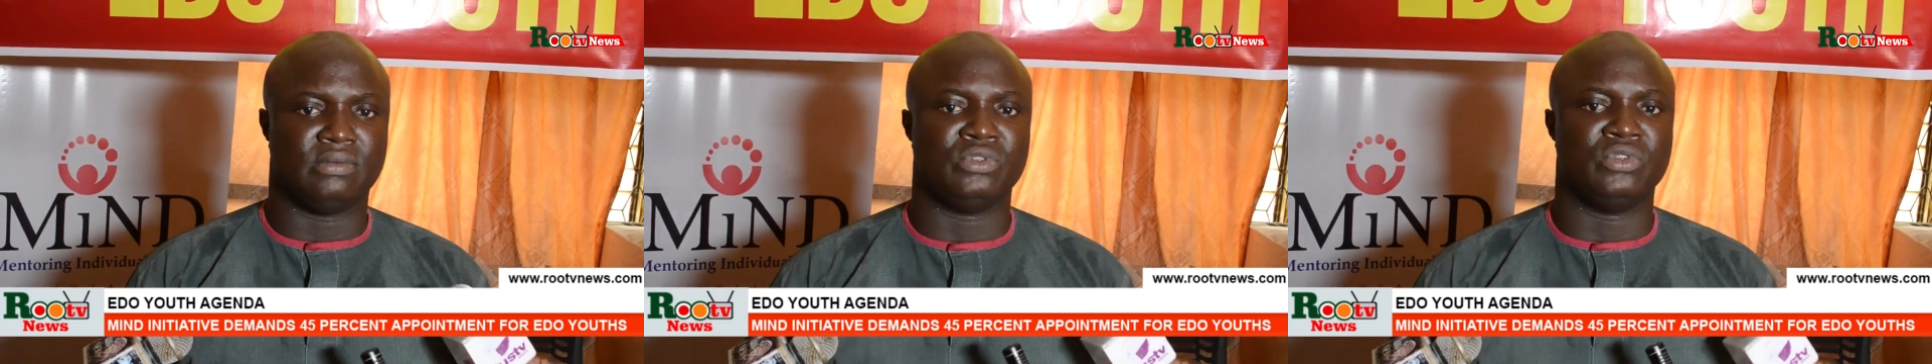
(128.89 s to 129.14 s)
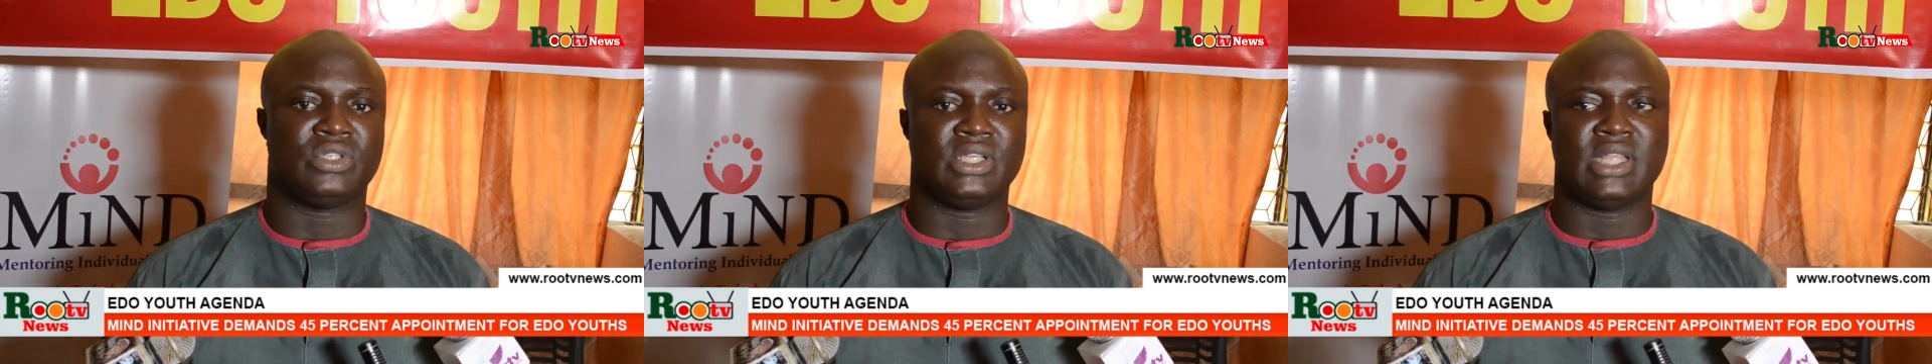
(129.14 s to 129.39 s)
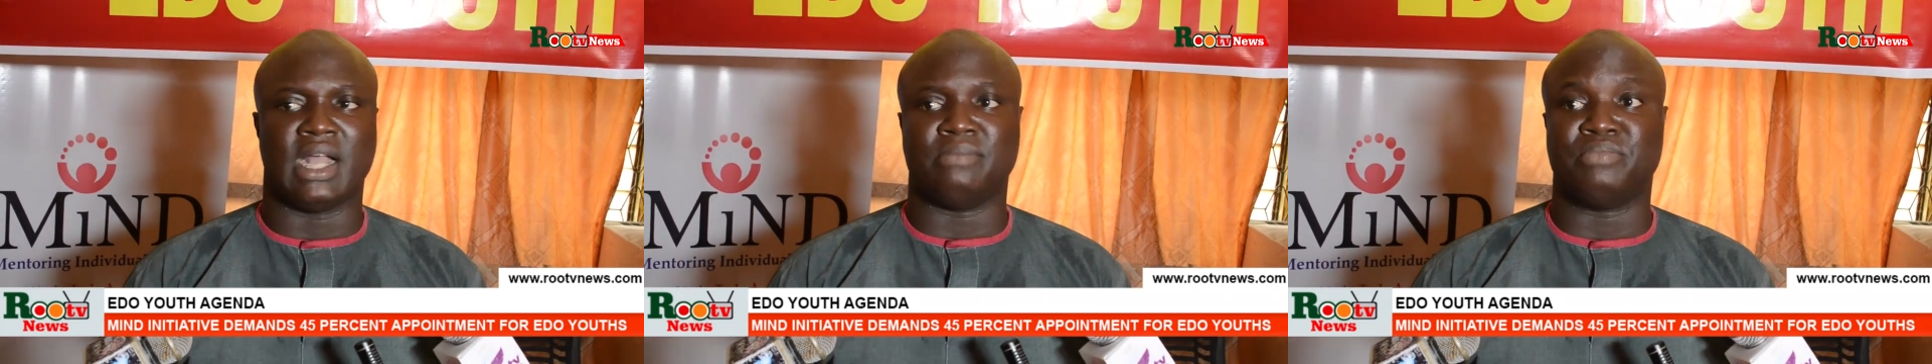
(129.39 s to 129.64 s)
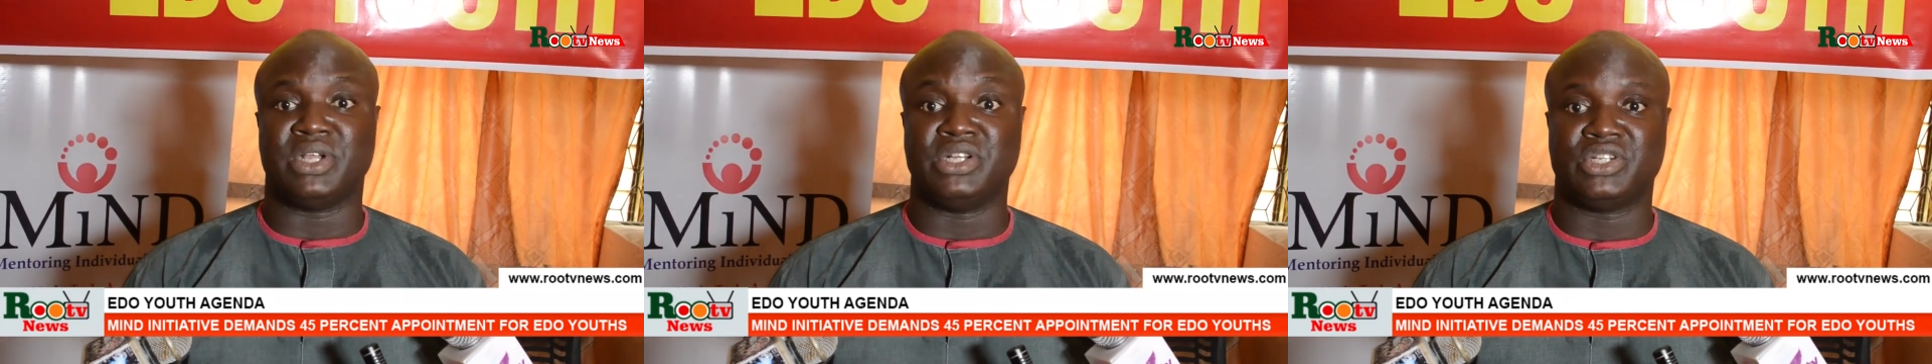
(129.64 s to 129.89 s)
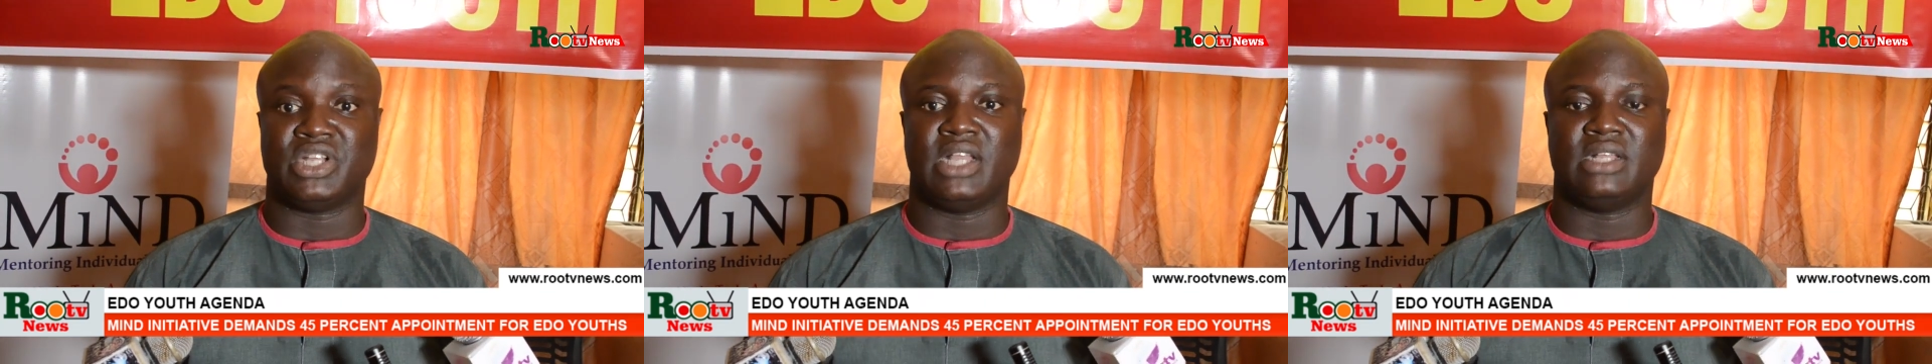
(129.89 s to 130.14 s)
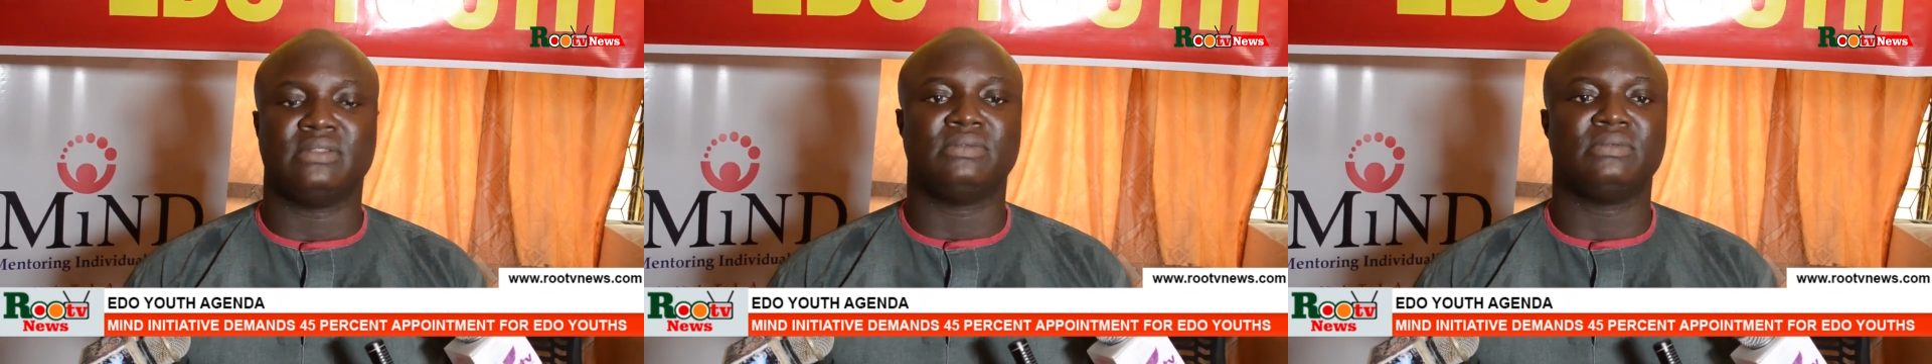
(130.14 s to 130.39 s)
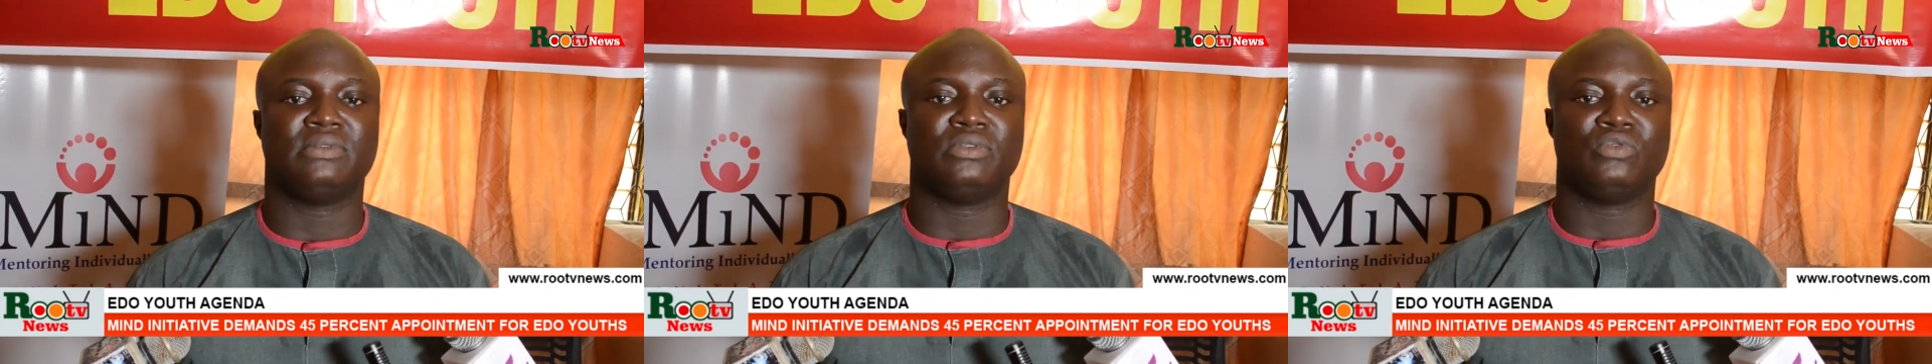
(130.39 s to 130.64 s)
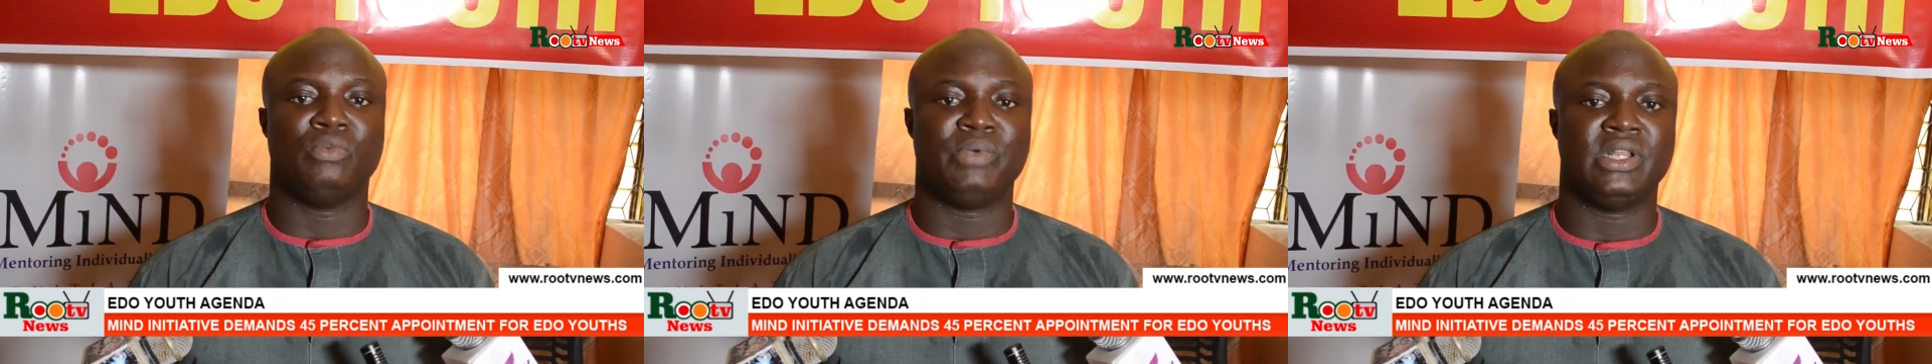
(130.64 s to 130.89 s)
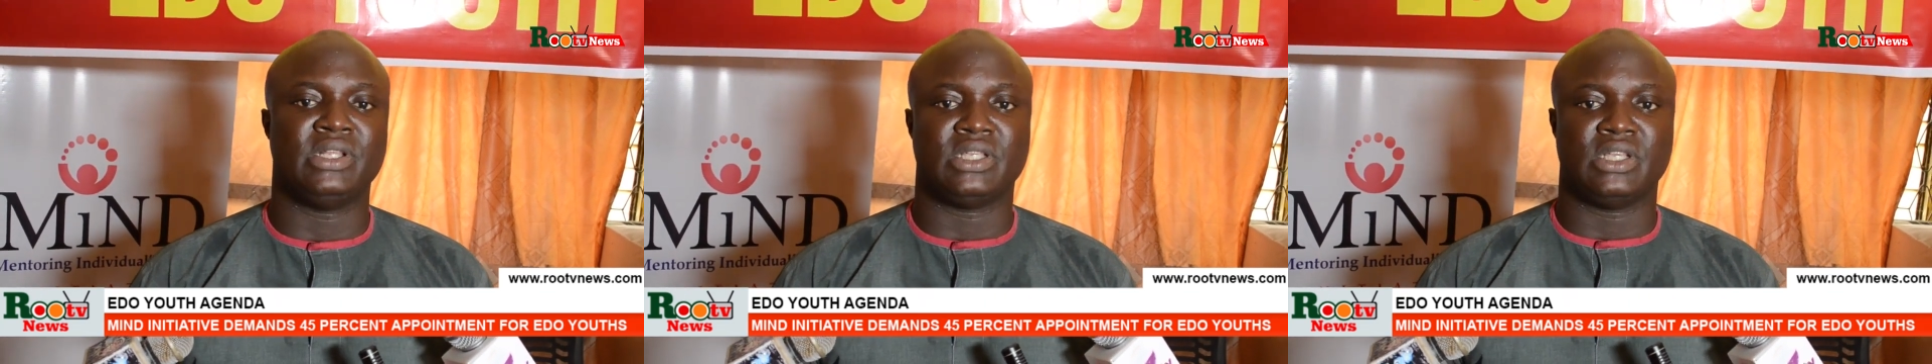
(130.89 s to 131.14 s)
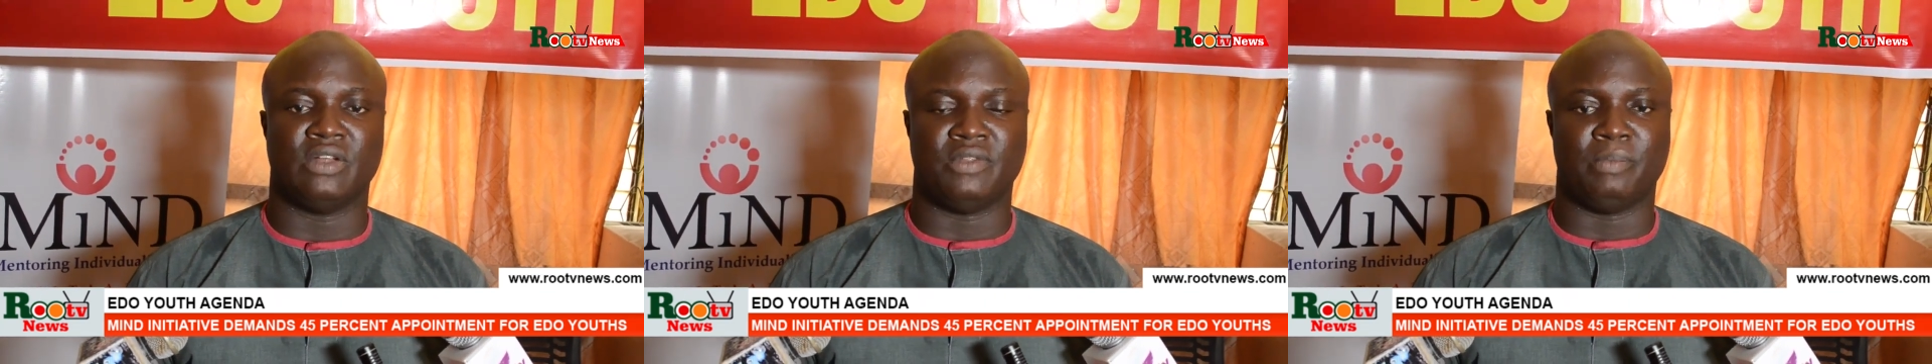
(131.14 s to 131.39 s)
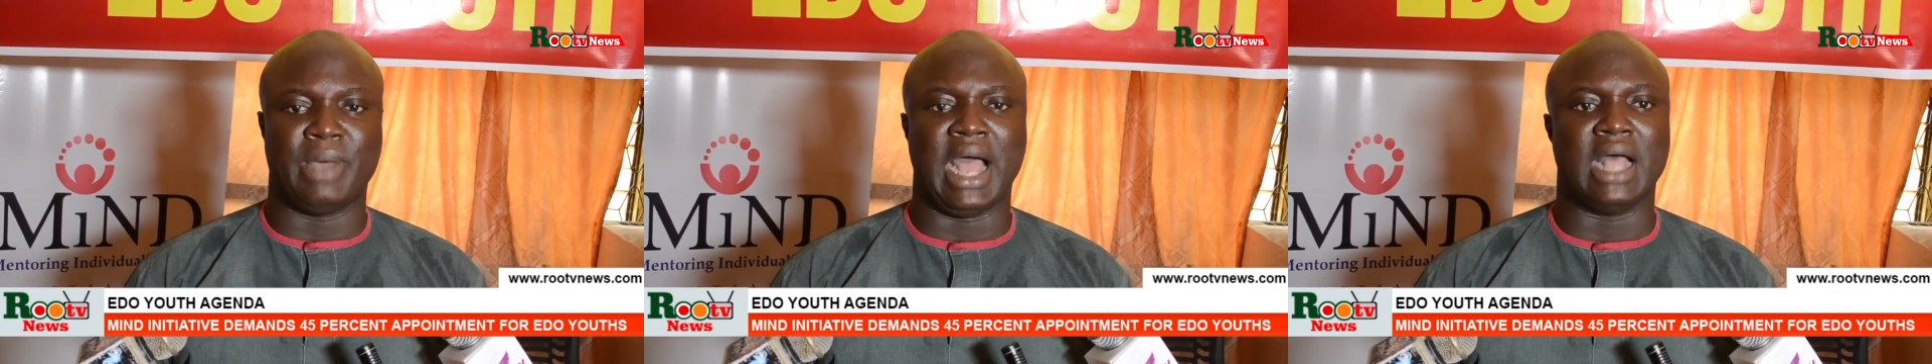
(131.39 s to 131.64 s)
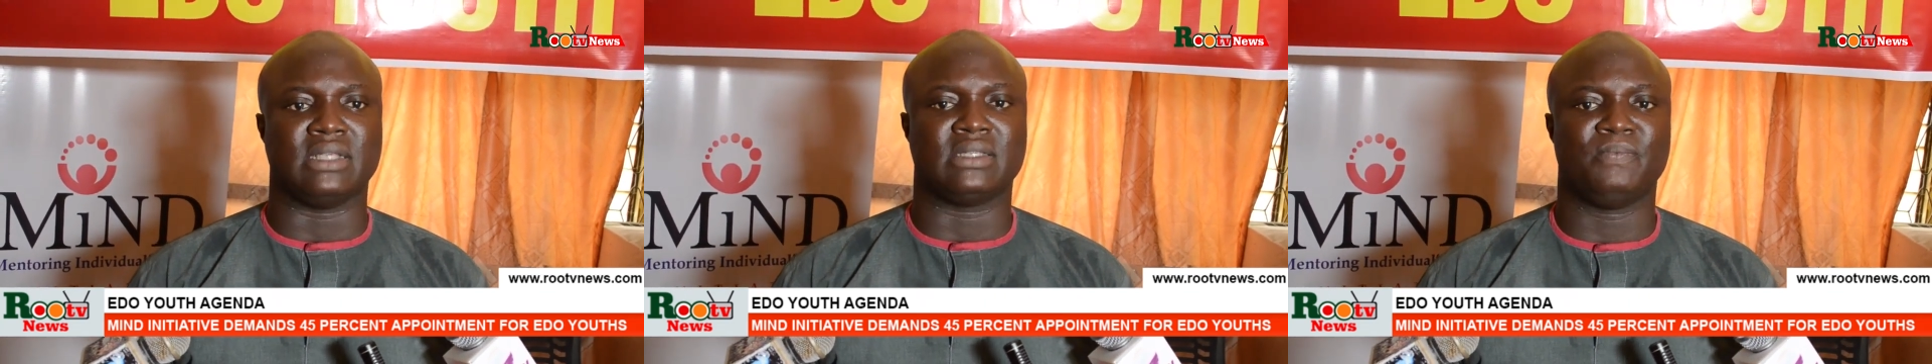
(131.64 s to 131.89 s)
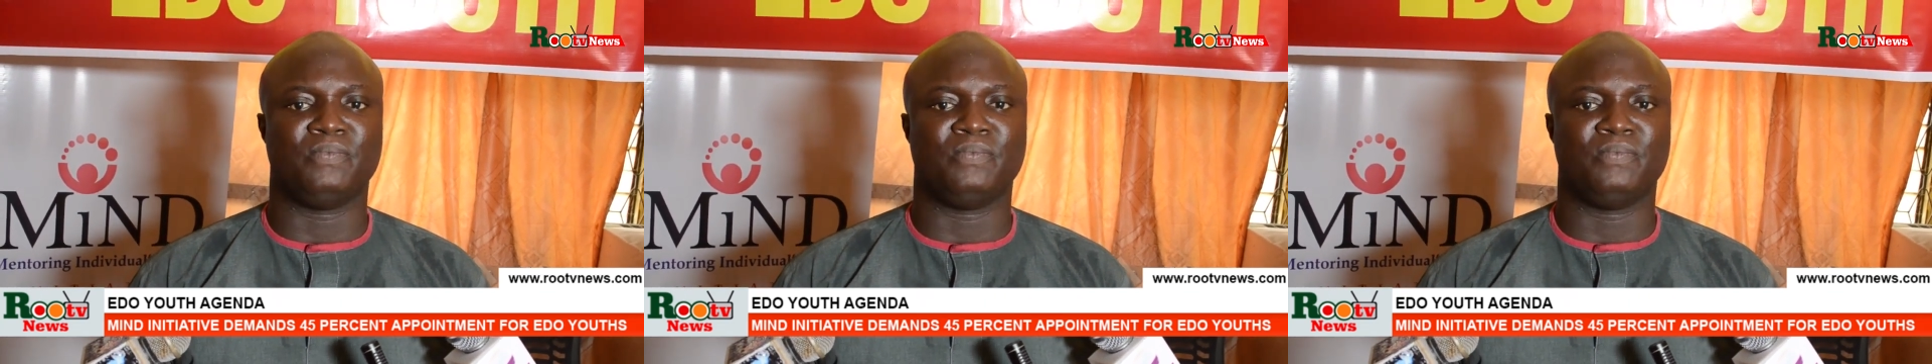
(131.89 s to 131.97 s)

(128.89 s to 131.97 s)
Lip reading: you see that brain drain will be the thing of the past.